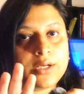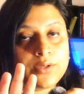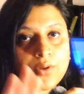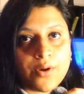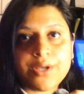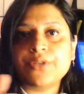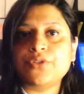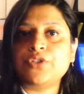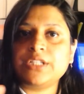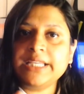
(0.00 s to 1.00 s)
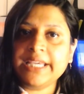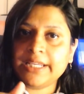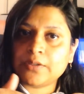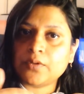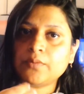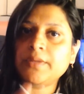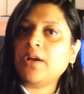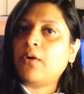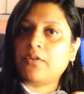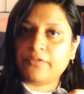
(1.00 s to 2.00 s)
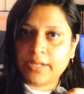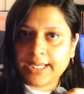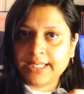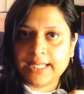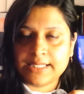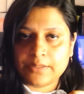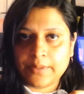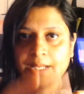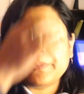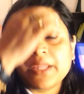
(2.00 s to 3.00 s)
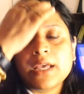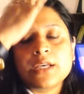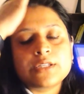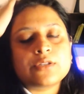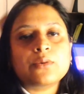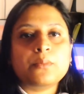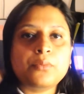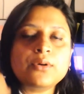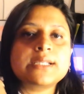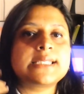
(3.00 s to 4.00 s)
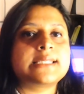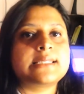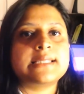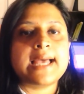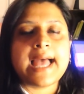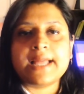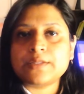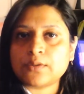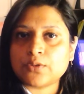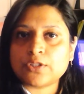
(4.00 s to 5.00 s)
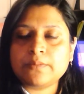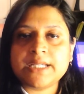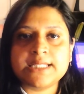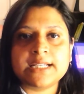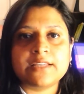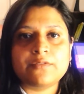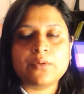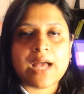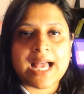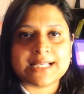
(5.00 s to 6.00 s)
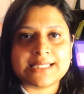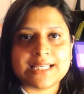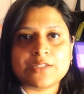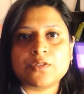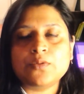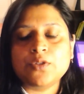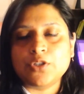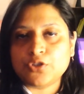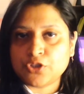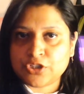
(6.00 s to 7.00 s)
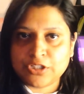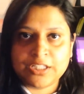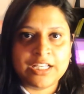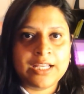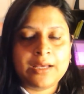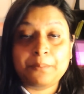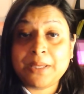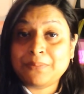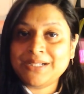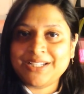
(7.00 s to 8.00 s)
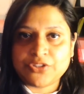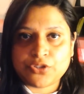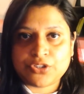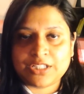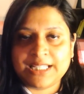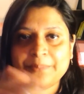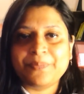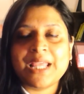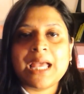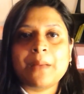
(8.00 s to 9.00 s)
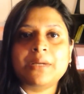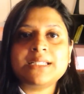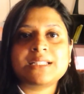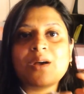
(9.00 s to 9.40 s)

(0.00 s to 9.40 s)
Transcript: Not digitally, it could be offline as well. So books and social media give you access to digital people digitally, but